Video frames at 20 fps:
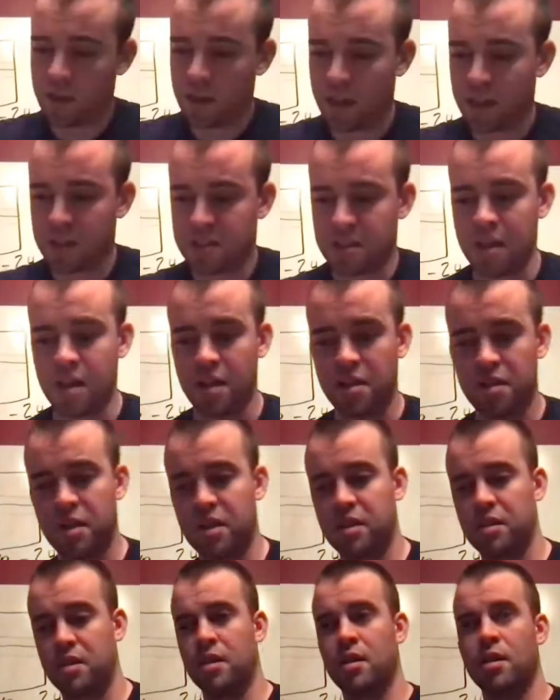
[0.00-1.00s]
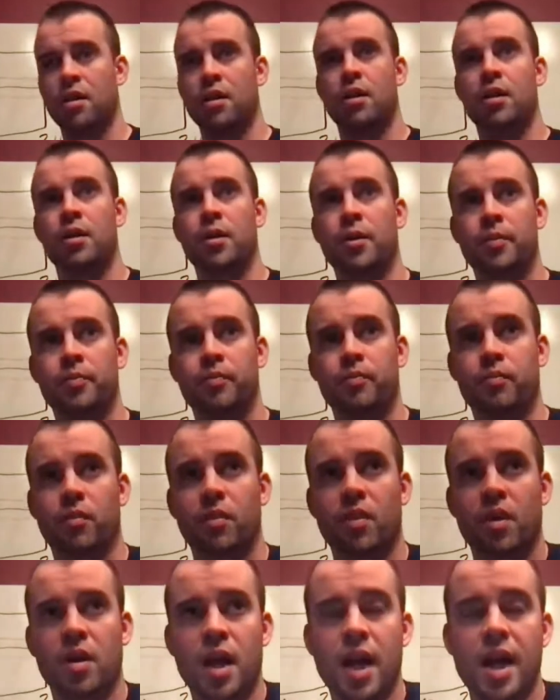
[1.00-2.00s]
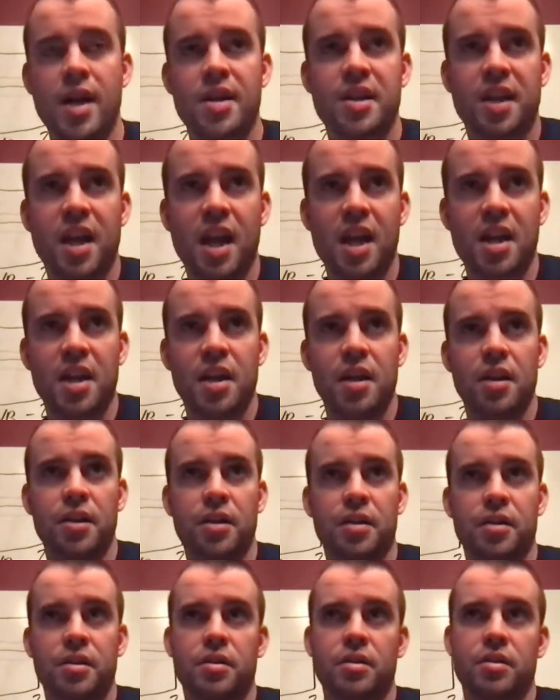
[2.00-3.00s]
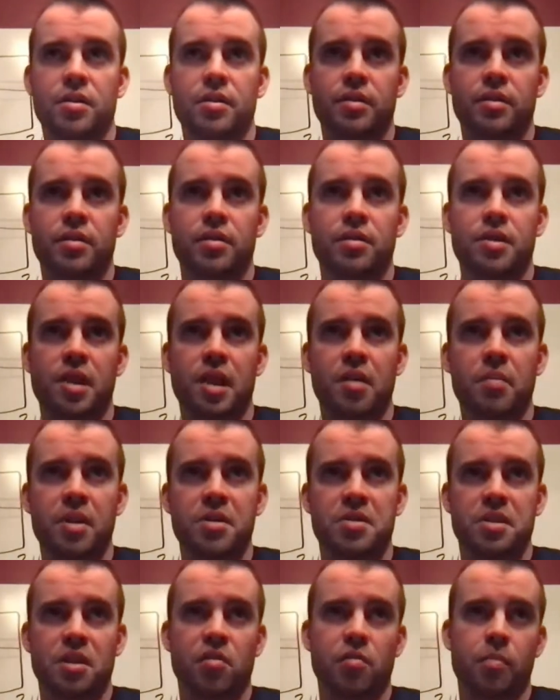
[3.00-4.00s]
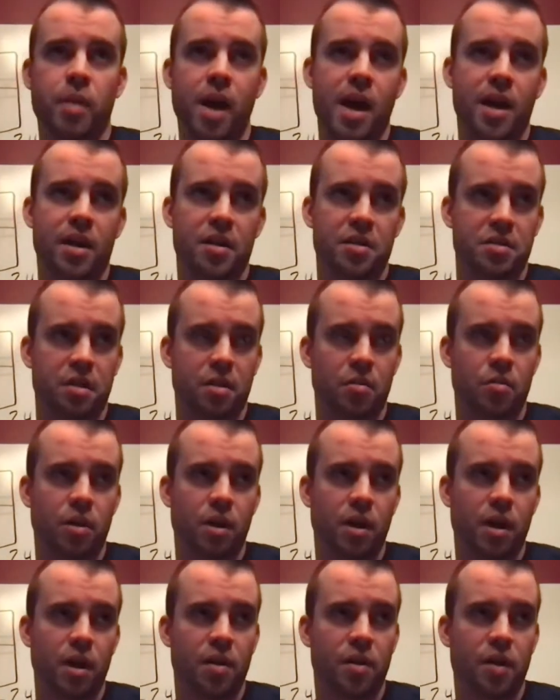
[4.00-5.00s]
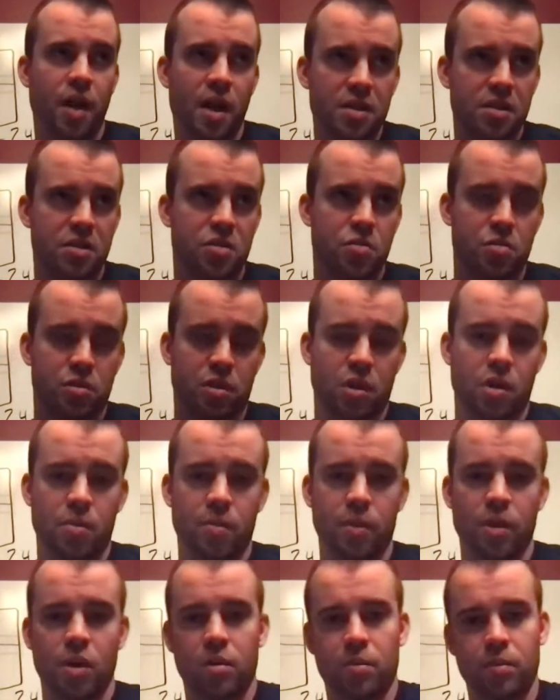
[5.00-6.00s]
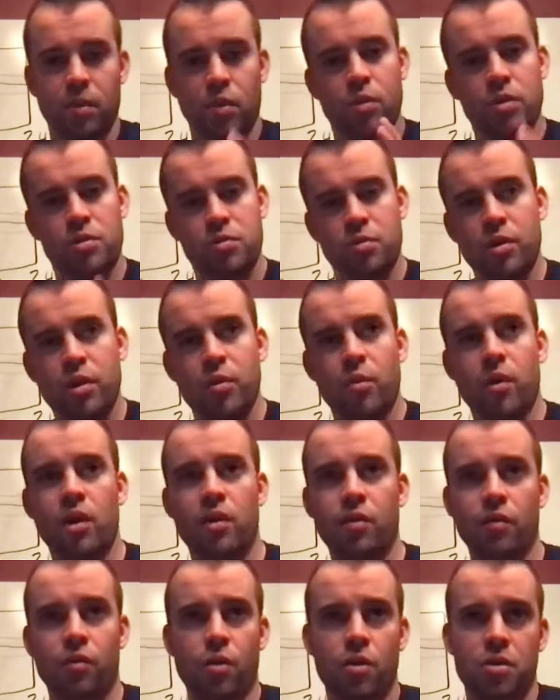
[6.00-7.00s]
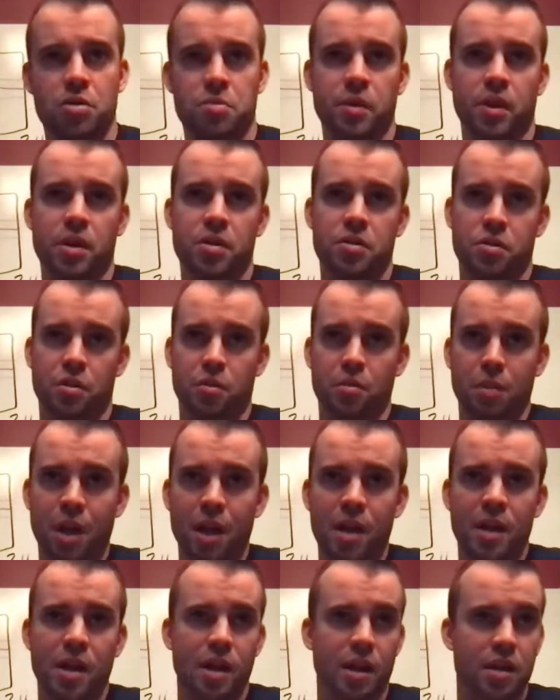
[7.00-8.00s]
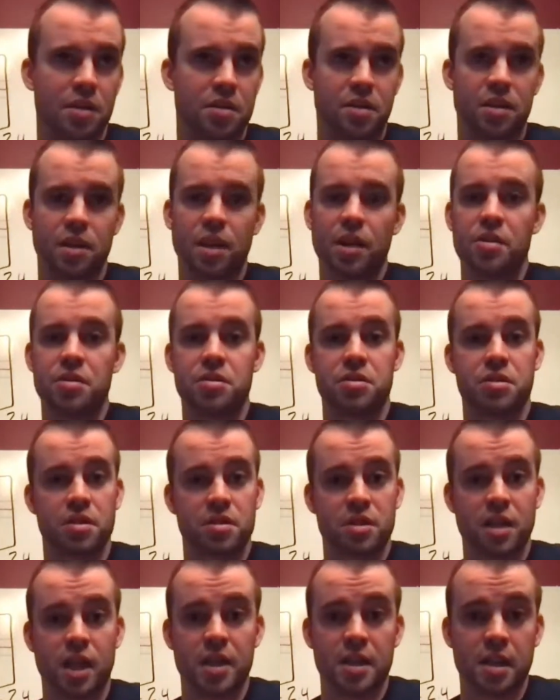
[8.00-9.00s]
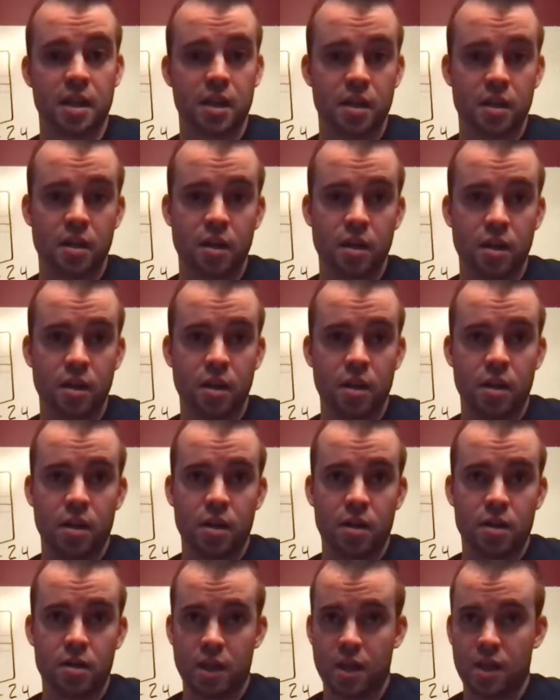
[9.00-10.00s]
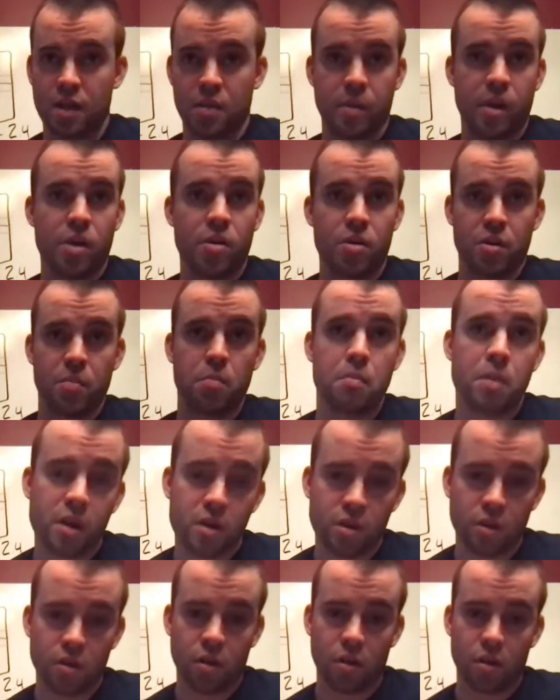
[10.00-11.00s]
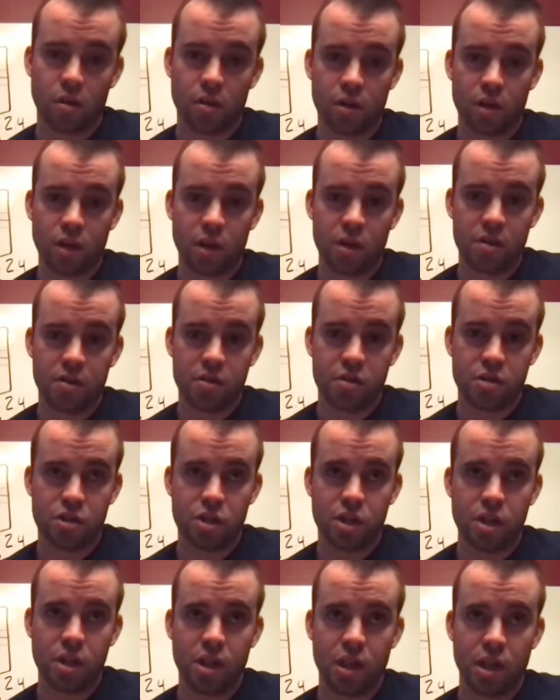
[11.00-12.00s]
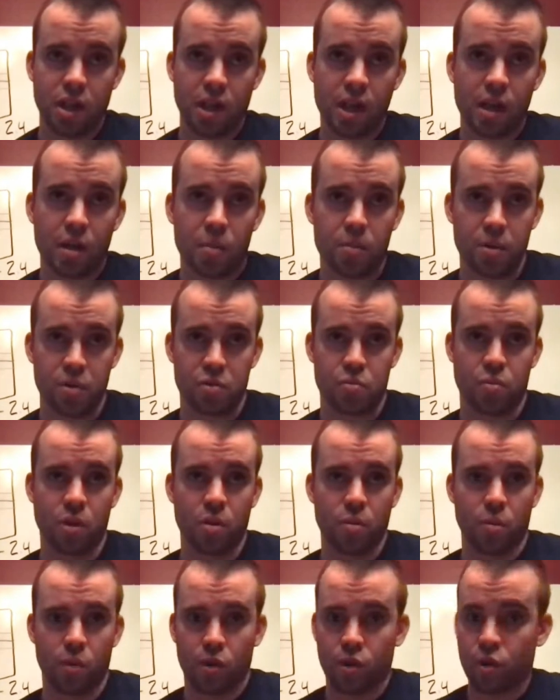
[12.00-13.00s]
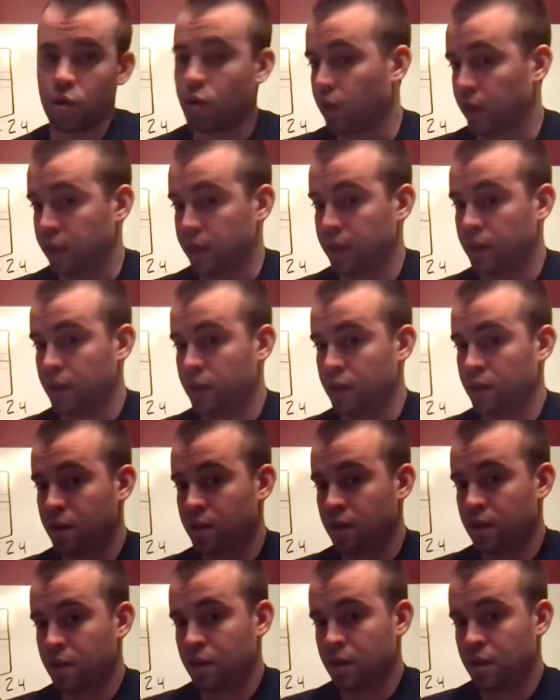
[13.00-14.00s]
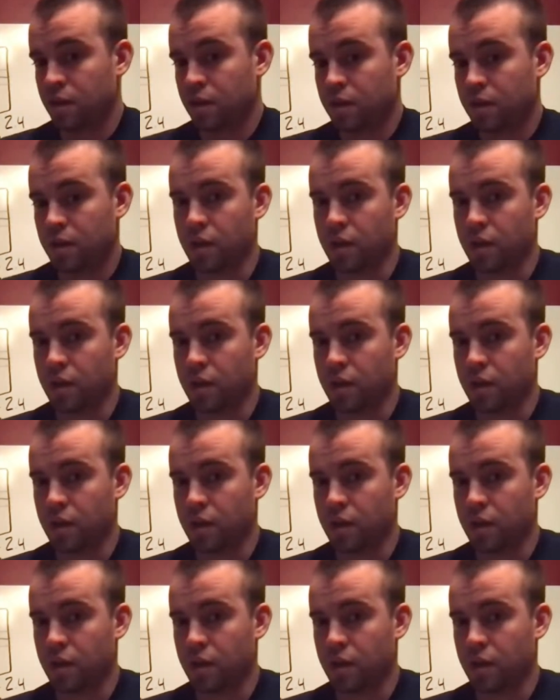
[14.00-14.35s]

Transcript: like I said, I think I had to kind of take myself back and say, well, I thought this was going to work, but what's really working for us because our blocking isn't there is to slide that that libero to middle, and she can help us where we're hurting. Right.